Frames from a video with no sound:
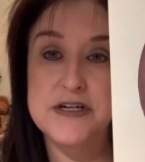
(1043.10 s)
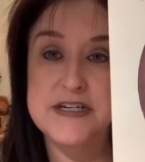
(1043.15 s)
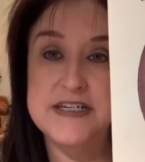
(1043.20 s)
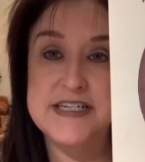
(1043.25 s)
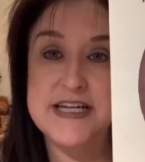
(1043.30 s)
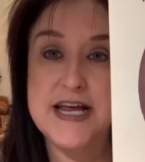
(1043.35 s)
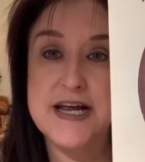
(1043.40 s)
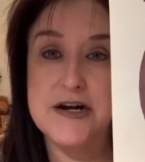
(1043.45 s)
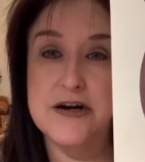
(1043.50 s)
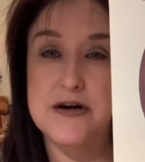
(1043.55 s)
to
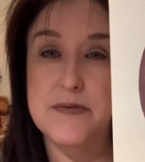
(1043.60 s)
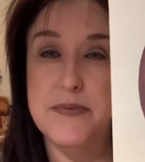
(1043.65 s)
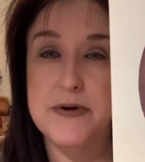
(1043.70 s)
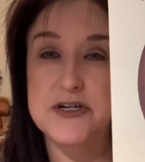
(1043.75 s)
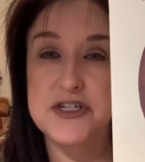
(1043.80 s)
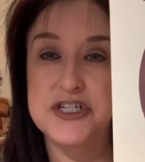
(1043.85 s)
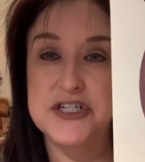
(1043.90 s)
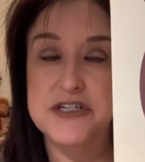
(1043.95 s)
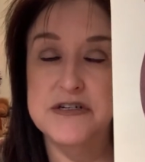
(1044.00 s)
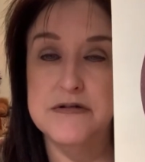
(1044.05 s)
take her
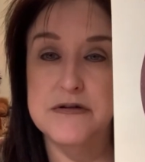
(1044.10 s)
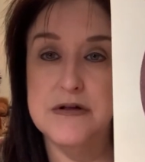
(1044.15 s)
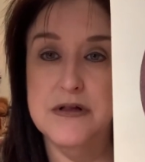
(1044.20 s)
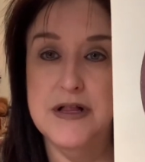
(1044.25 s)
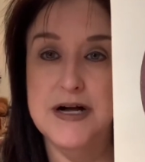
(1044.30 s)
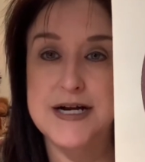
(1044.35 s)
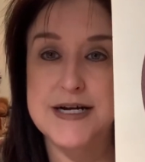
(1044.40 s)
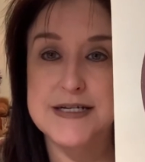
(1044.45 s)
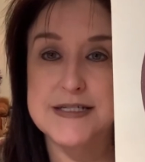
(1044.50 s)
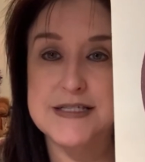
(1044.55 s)
punch needle
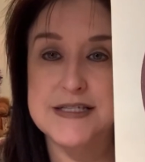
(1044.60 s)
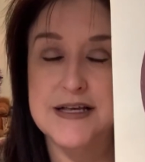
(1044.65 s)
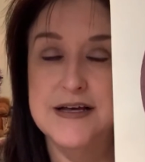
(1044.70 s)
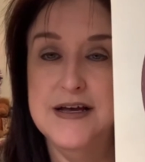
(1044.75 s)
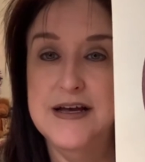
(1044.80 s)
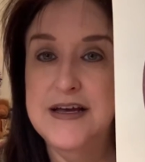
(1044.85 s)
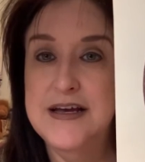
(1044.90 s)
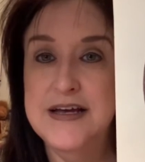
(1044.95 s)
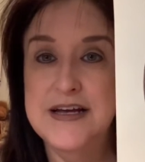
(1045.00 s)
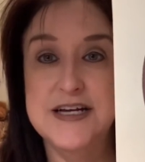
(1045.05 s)
class.
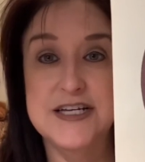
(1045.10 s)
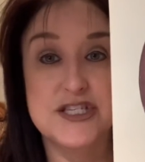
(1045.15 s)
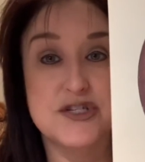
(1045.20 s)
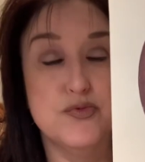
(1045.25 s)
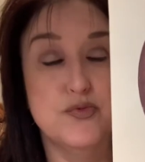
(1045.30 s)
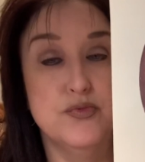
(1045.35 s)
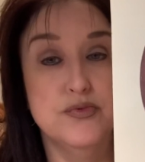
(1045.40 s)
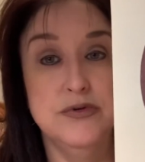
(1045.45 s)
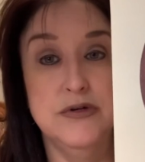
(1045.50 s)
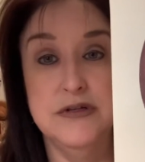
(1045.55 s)
It's
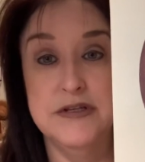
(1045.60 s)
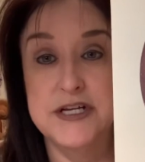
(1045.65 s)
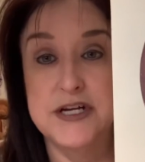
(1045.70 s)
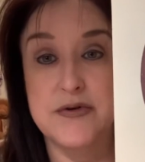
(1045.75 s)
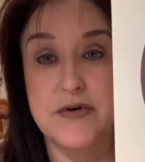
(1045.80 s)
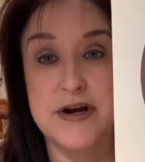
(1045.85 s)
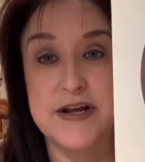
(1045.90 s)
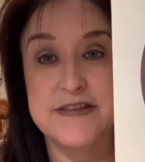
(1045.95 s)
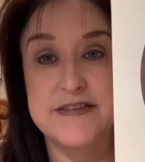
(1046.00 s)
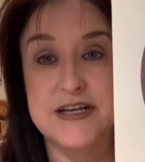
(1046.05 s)
really
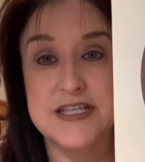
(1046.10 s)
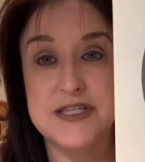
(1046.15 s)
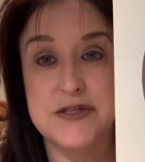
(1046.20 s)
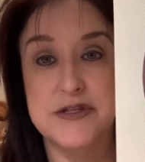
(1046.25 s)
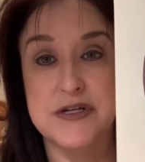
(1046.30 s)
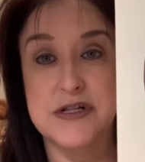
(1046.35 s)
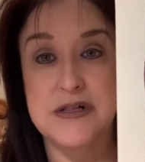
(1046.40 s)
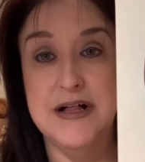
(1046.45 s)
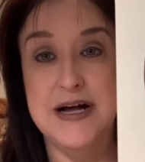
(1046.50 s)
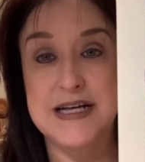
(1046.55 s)
great. That's
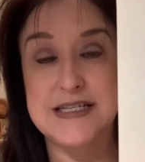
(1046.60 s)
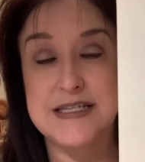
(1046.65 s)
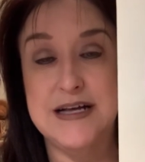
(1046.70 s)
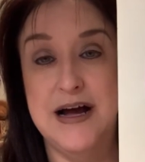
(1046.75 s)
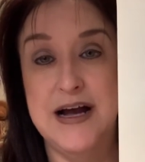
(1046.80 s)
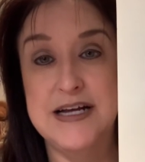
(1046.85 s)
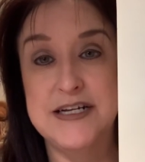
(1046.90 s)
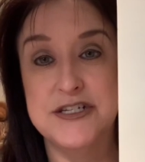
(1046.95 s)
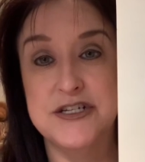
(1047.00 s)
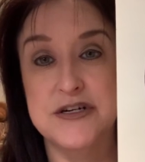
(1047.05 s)
the class
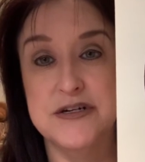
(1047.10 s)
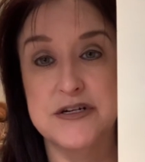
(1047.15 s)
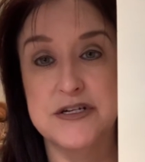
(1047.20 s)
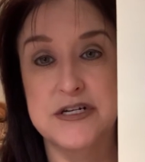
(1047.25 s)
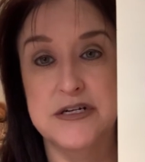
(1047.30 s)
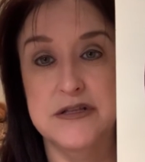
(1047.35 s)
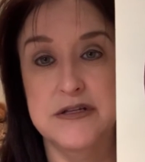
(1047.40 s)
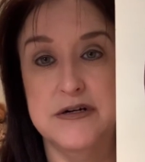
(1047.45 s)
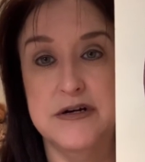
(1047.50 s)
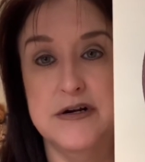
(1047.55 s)
I took
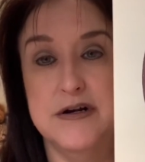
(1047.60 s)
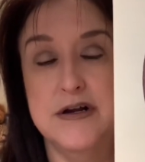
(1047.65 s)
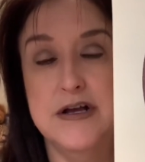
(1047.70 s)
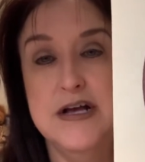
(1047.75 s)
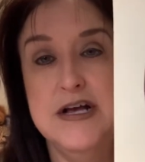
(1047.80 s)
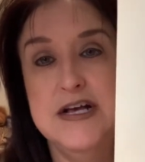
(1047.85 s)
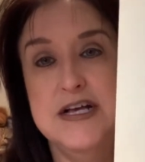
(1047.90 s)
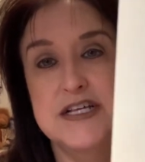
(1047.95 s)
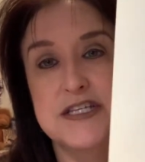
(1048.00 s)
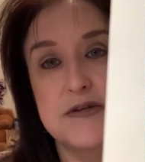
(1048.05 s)
to learn.
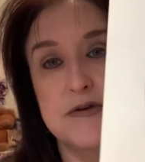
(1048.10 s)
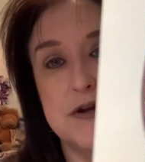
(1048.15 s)
So